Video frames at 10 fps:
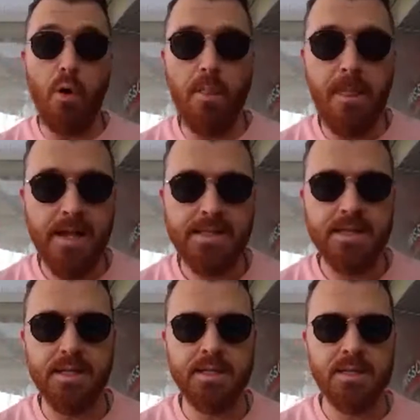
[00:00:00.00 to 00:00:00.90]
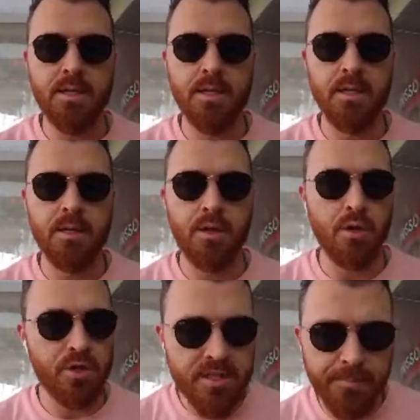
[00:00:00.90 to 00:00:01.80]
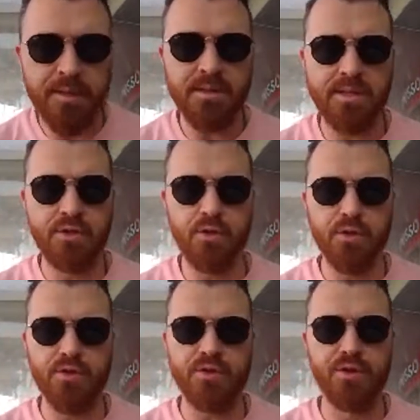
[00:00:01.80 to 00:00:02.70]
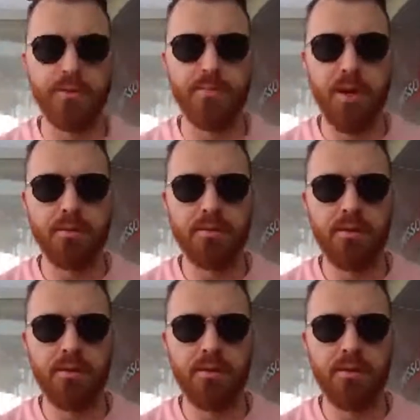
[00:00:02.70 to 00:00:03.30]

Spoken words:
That sits typically in do not disturb mode.